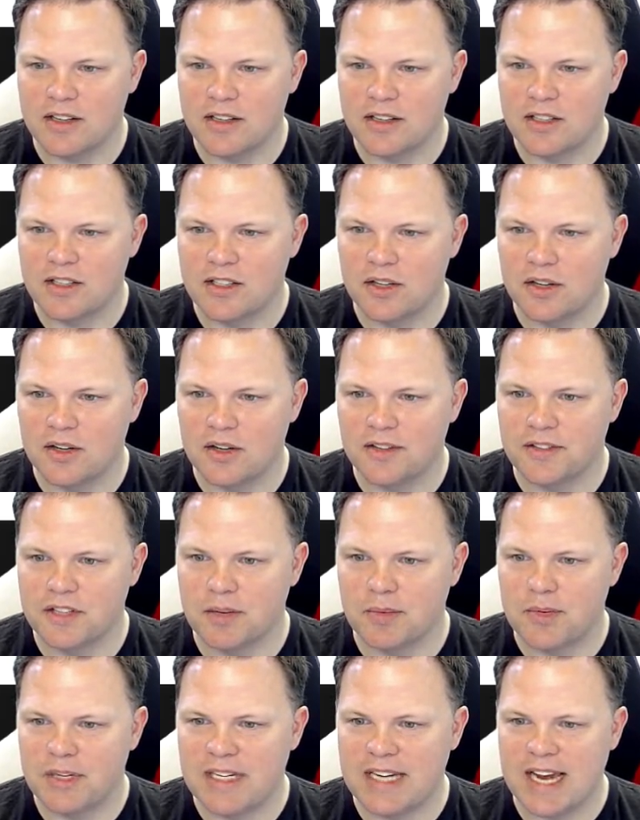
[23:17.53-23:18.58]
so if
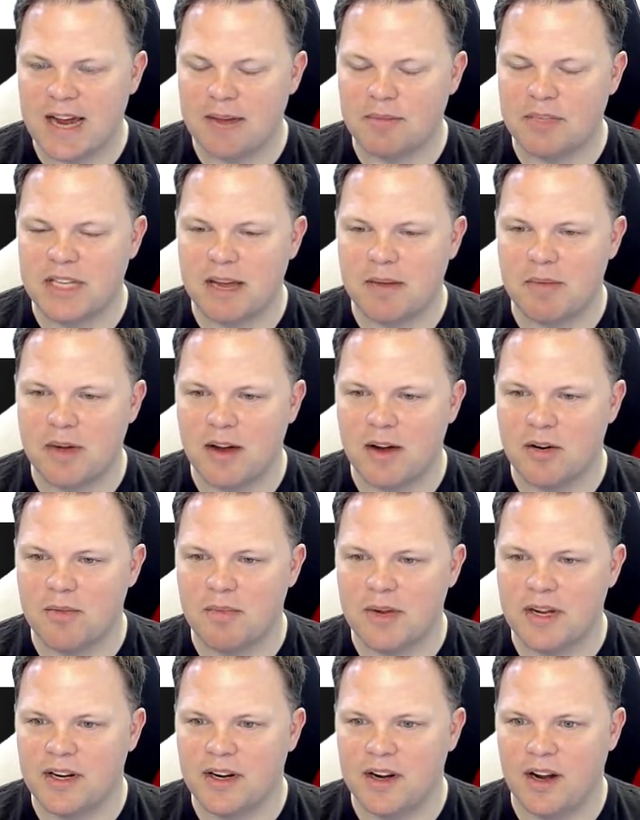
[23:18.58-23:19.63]
someone taps that power
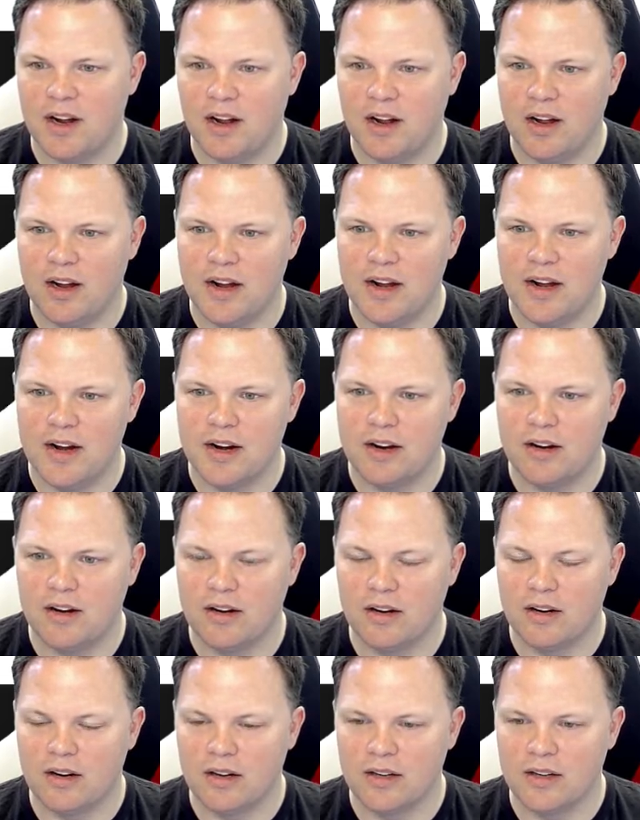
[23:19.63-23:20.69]
button on
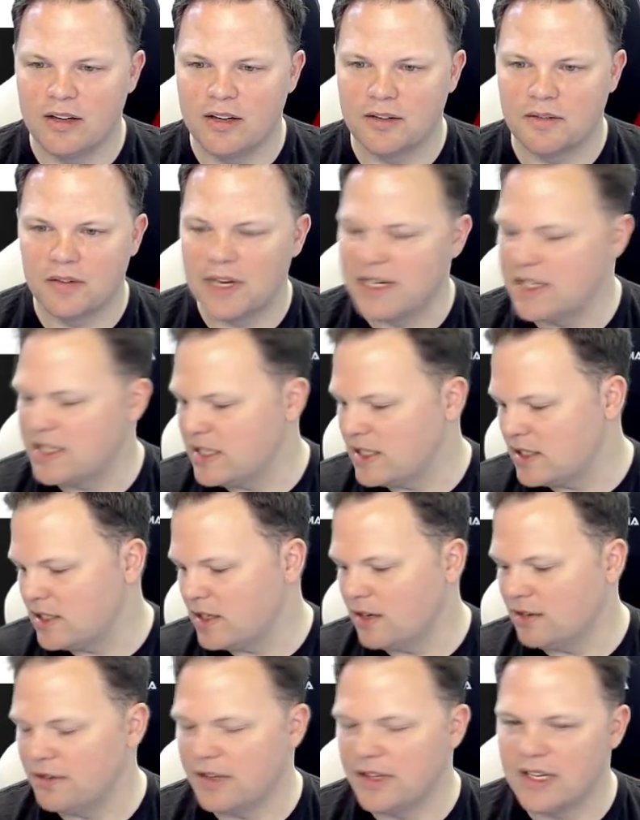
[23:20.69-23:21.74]
our device
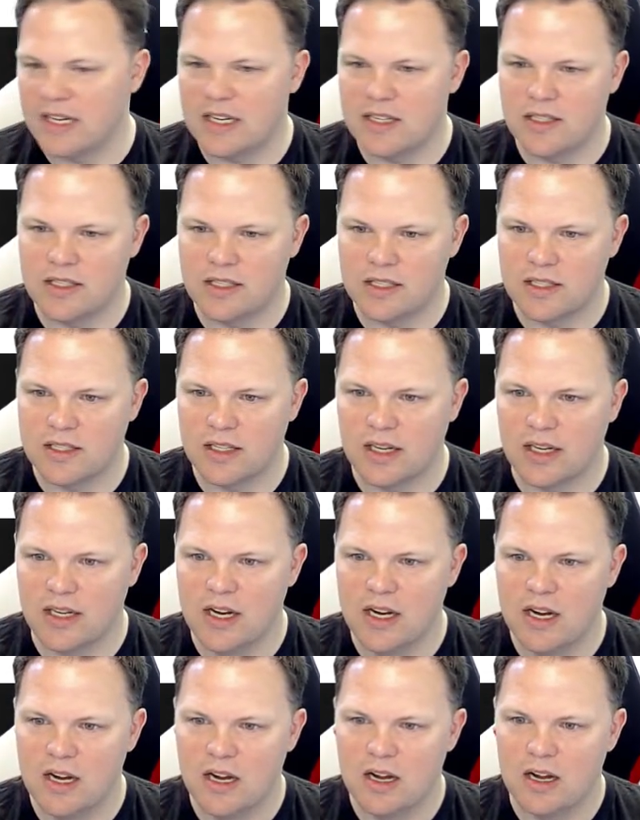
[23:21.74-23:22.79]
itself, on the ASUS stick,
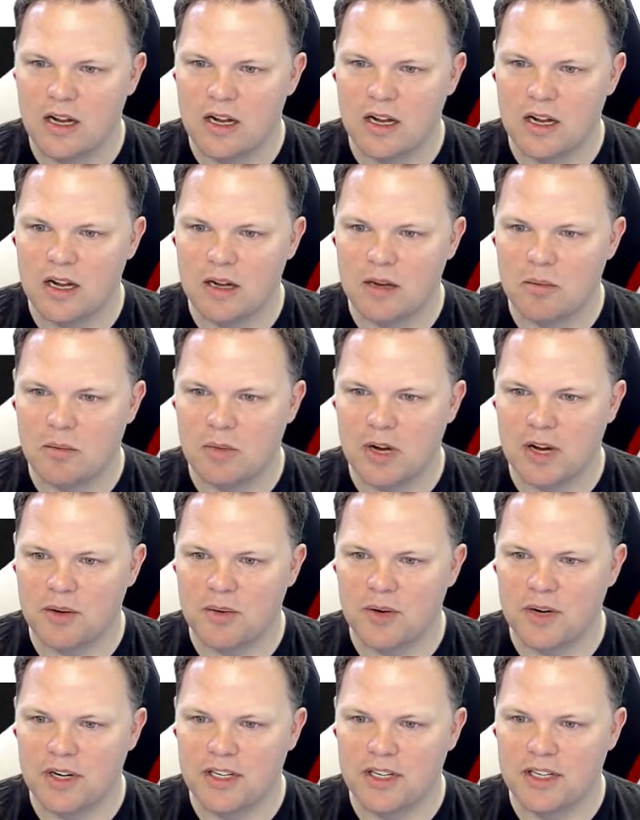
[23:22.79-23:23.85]
I
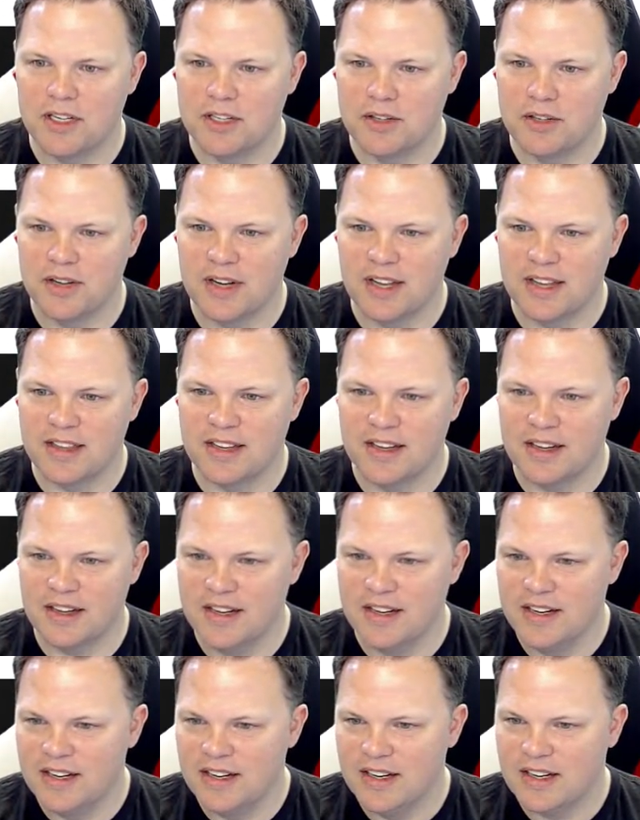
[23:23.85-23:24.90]
want it to do nothing,
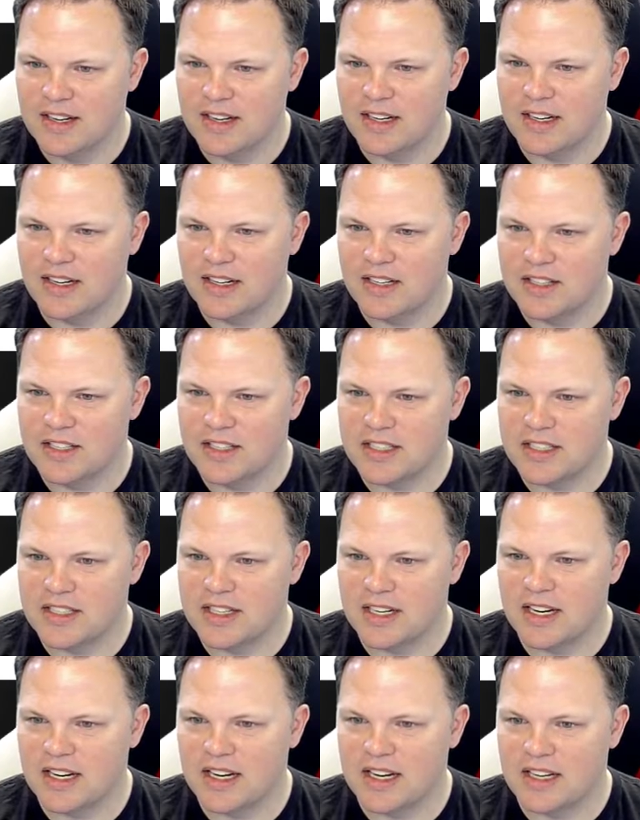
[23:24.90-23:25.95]
just
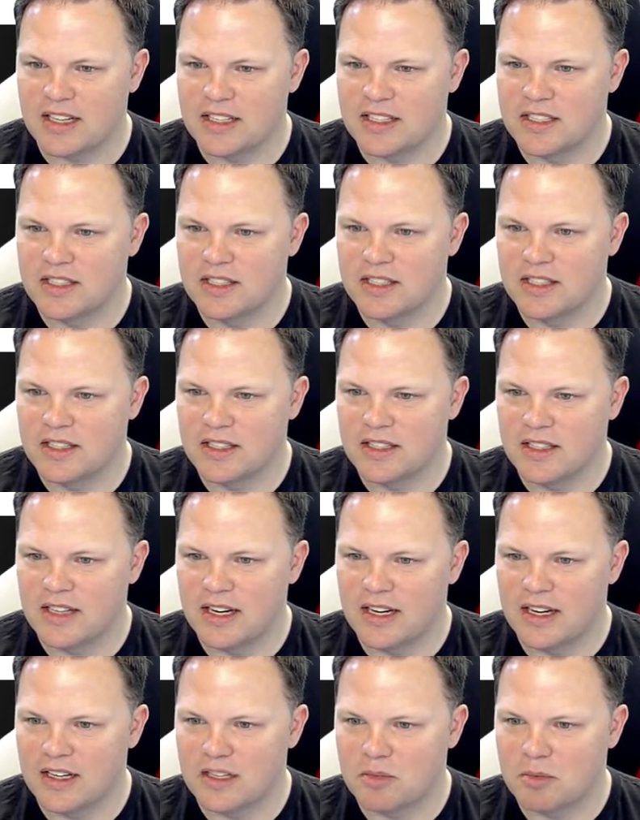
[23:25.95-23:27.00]
in case
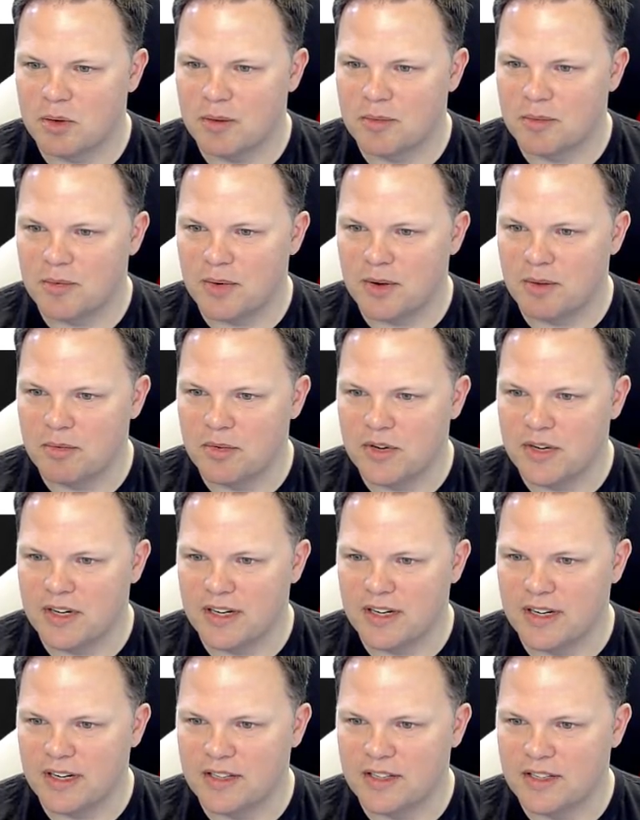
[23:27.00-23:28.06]
it gets bumped while putting
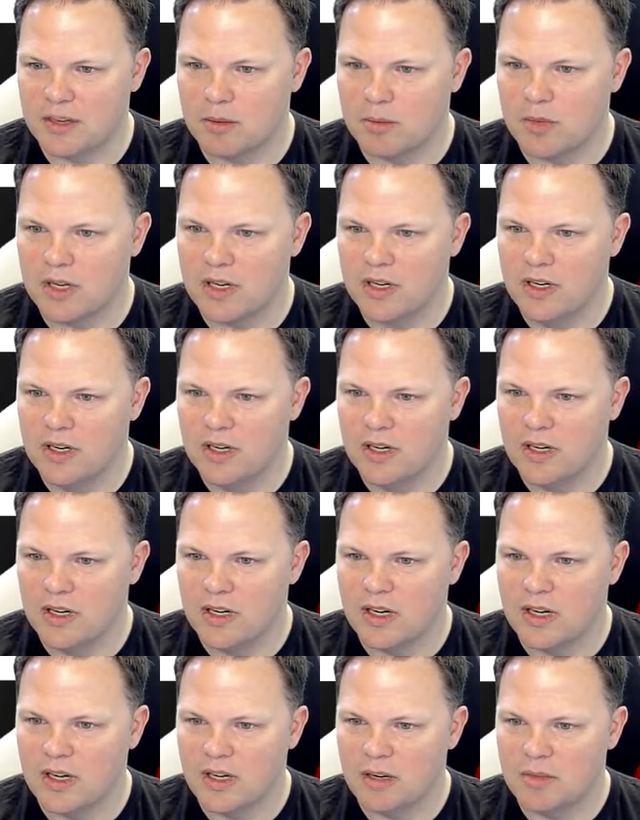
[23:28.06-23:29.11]
it in or something.
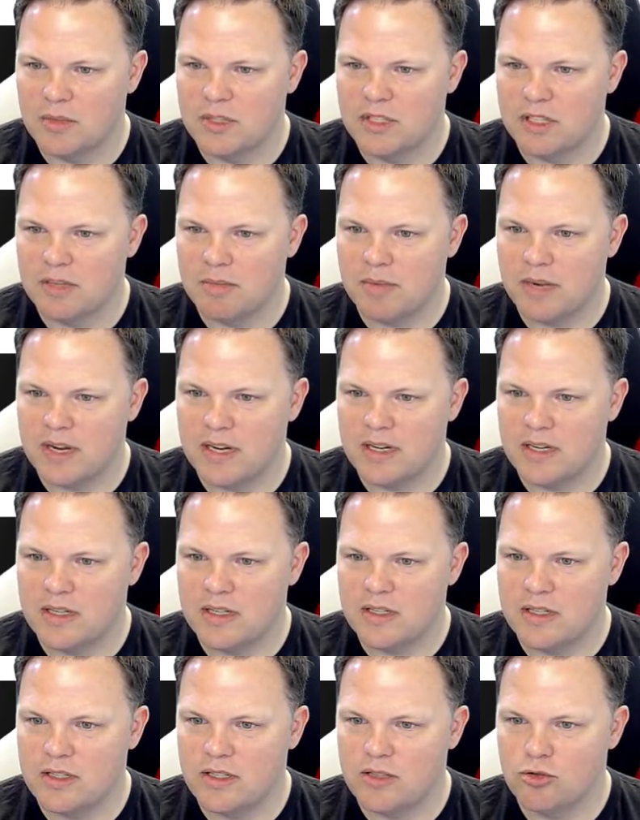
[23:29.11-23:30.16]
Sleep
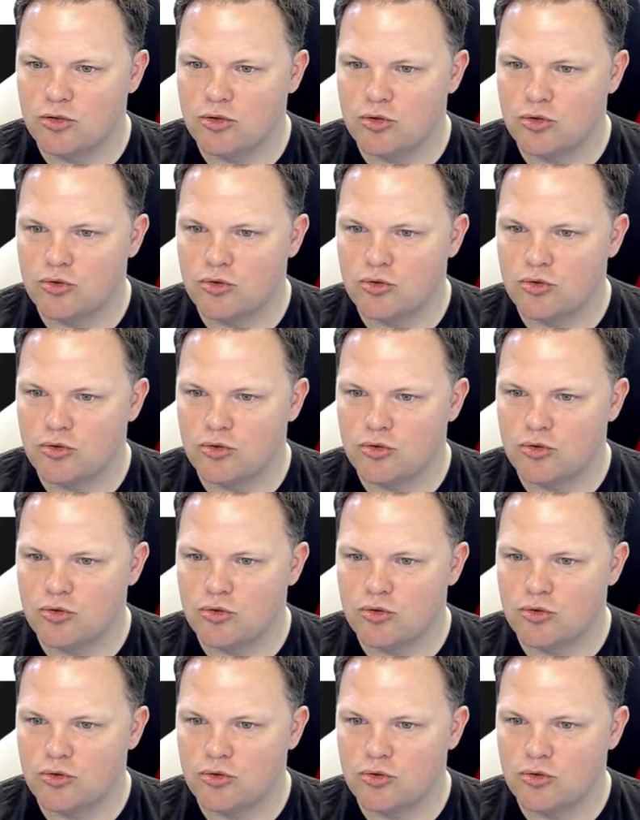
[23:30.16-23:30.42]
button,